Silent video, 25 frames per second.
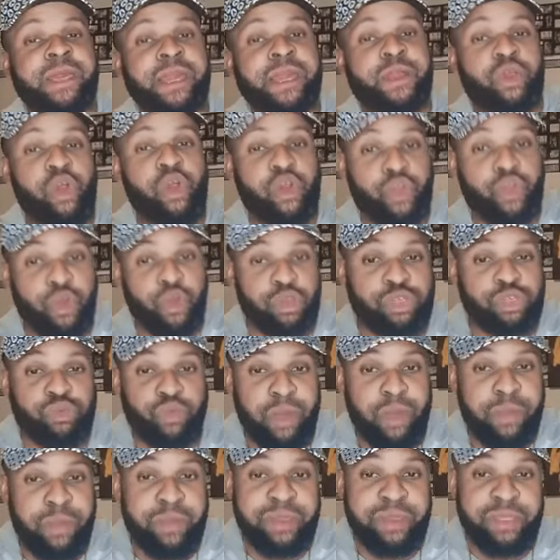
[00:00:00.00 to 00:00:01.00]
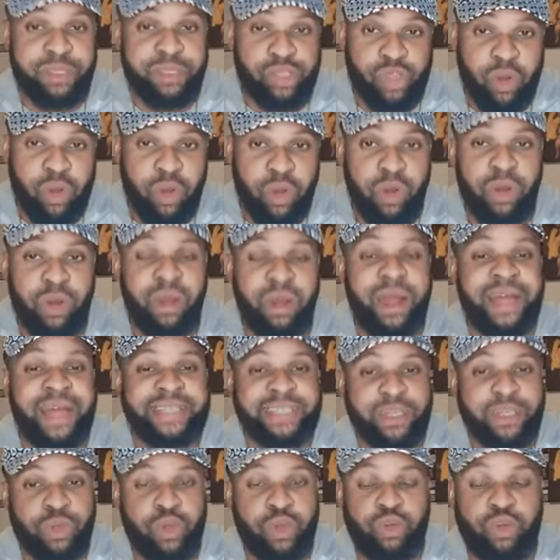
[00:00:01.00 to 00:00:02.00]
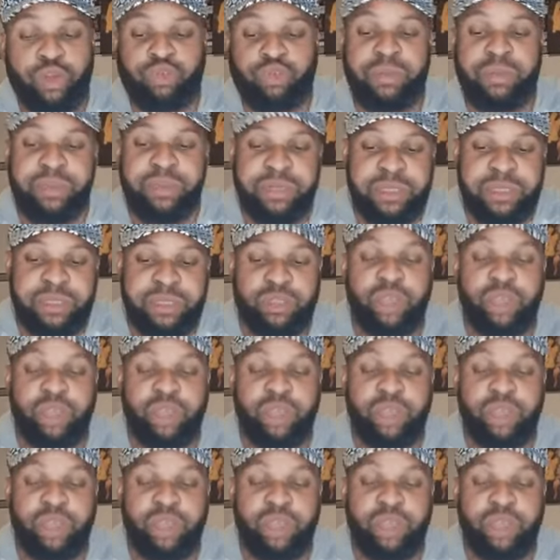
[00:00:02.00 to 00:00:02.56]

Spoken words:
cockroach will be the son and the cockroach will be the